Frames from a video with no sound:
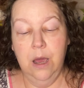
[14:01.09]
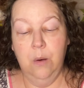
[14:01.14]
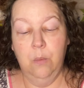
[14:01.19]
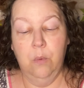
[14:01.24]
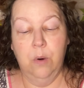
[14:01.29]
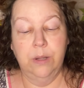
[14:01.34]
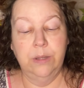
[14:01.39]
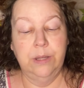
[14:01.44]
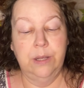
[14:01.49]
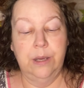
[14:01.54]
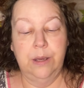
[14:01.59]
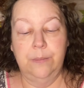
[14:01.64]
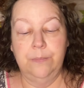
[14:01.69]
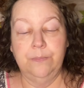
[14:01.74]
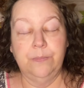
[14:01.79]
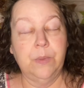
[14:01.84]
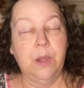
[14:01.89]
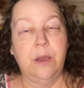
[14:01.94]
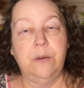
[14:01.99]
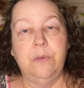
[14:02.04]
One that
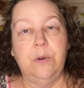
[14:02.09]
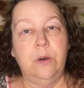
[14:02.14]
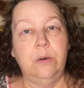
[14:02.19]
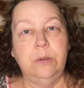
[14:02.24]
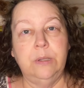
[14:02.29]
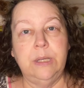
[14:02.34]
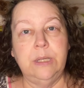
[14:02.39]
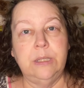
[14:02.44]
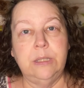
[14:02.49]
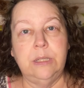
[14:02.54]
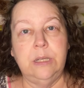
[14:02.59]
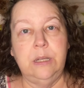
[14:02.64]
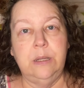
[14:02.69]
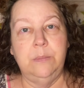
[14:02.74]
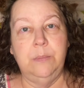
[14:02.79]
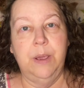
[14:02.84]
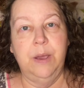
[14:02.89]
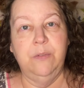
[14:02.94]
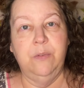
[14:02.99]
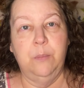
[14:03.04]
I've only seen
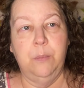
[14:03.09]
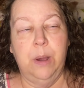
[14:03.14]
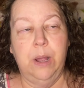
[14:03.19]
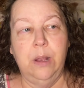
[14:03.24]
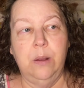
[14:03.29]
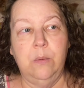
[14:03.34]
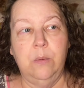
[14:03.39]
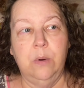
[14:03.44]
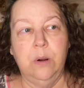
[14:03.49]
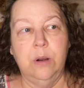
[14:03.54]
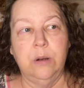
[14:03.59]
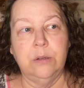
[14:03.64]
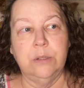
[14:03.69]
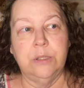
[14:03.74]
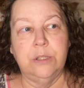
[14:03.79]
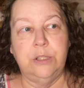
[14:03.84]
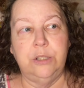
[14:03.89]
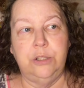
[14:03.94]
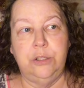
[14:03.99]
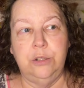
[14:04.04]
Bath & Body
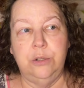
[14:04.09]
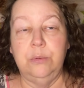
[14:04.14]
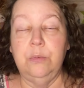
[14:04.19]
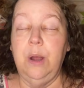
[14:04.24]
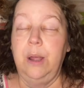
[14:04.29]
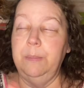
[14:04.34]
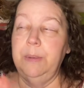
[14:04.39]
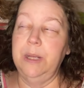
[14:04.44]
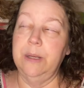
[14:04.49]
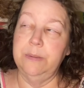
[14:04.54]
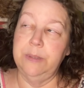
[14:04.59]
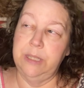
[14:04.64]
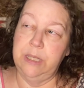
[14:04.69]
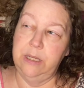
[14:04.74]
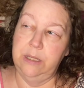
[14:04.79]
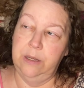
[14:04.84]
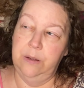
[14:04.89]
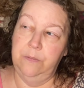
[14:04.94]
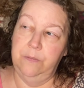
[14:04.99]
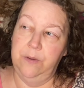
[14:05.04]
Works do. I mean, I've
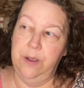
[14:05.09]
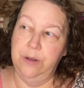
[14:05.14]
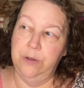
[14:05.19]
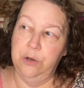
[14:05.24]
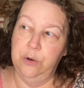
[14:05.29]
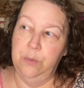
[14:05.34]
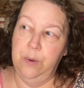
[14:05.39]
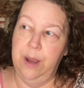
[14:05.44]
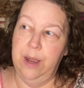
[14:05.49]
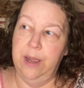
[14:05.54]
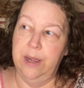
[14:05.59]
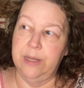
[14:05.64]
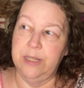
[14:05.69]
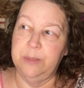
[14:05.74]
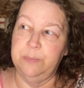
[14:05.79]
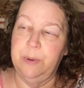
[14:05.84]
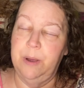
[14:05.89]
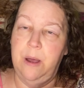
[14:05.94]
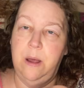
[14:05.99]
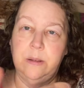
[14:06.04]
seen it in vendor wax,
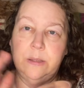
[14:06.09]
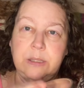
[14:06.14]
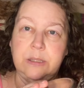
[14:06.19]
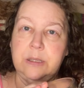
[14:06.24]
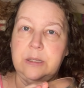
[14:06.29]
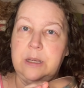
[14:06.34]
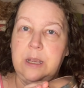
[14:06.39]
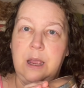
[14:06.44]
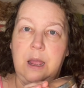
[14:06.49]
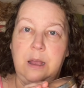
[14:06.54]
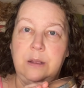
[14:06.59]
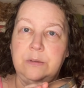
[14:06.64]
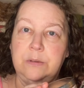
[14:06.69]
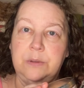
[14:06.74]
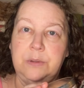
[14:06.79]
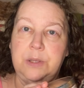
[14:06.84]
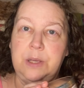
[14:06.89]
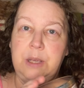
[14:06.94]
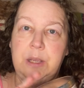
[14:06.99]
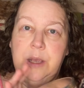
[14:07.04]
but honestly, I
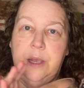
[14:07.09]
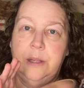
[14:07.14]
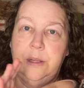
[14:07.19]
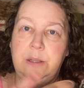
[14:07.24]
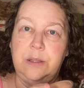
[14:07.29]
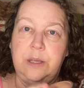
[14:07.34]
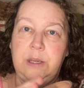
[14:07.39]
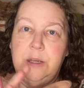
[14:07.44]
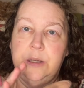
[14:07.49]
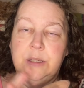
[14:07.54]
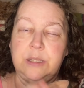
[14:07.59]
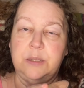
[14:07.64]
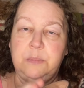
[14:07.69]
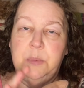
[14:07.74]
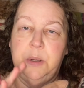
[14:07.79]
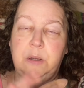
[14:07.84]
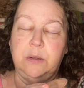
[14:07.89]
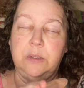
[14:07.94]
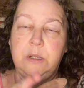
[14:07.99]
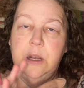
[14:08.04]
don't think anything has
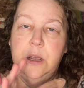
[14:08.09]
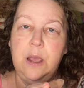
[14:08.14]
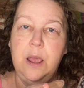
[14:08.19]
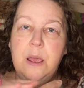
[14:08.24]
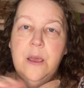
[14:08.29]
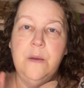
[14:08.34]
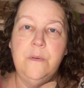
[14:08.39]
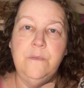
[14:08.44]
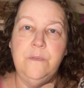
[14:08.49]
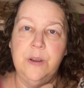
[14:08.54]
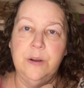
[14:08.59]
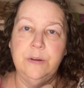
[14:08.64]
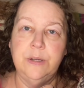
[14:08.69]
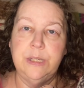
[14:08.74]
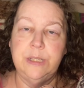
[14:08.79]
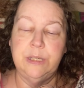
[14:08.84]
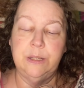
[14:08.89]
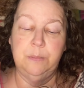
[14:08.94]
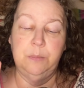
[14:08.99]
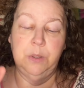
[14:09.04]
smelled very
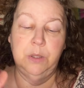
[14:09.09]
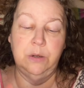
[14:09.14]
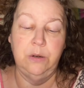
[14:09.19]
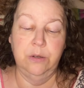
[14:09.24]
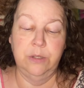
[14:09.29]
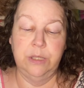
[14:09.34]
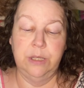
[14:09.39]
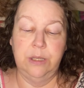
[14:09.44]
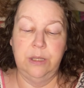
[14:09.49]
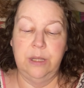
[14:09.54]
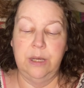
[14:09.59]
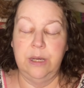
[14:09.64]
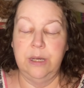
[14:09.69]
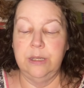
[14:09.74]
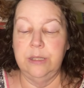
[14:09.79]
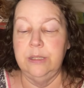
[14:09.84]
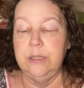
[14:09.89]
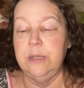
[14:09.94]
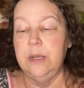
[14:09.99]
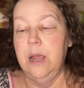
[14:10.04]
similar to
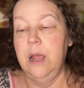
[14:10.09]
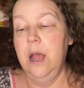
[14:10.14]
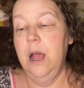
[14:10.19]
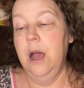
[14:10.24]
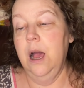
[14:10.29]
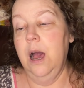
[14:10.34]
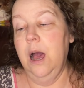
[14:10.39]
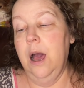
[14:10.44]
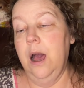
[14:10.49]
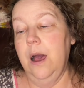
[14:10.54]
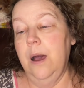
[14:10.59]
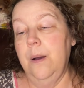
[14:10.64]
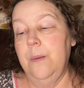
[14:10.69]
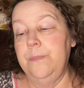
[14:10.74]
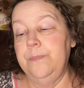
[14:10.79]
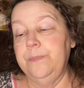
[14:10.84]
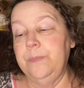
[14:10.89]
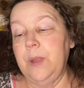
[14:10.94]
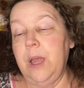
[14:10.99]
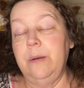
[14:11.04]
this.
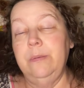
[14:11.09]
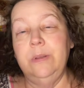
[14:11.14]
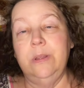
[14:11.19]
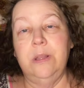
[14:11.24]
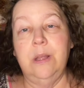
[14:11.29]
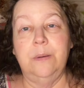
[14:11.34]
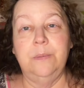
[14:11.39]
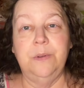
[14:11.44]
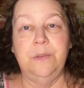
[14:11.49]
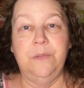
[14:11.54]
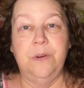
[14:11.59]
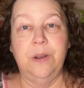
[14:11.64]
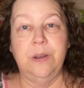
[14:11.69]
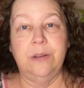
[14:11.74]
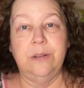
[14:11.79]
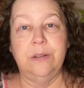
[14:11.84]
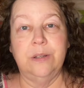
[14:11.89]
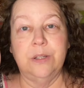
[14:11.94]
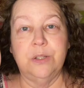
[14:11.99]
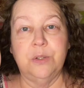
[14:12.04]
I would love to
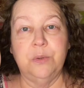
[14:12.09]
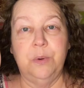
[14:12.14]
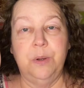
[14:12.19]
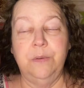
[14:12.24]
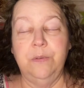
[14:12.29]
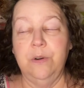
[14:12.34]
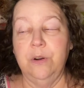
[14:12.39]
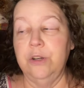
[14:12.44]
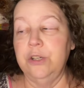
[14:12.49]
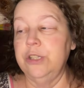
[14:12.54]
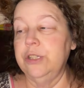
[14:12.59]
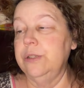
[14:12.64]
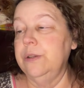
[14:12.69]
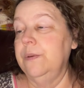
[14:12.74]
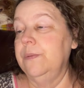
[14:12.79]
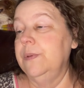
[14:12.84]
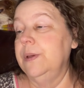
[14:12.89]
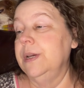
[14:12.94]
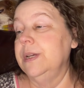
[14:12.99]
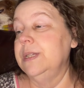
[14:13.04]
find a soy version
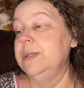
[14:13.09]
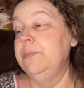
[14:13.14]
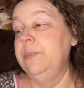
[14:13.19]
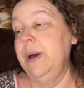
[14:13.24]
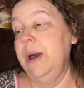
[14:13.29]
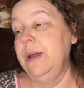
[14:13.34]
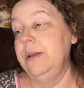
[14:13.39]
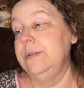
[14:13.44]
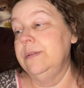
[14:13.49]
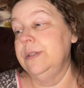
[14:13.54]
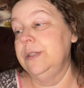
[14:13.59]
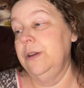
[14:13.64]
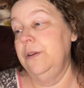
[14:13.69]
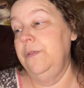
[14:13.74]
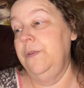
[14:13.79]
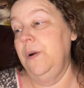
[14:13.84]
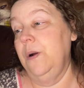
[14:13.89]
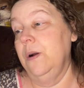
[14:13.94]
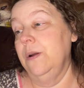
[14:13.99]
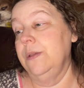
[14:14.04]
of this, but so
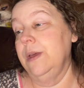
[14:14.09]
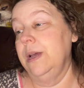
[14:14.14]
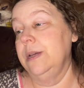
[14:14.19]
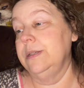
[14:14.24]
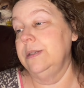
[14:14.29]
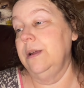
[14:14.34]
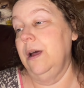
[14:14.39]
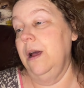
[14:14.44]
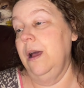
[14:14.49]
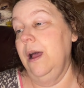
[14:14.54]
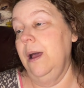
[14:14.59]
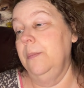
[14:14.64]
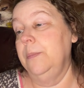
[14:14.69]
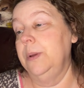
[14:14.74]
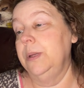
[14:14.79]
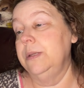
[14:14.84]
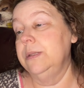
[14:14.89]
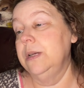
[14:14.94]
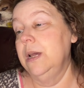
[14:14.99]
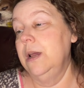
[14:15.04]
far that has not
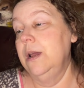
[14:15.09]
happened.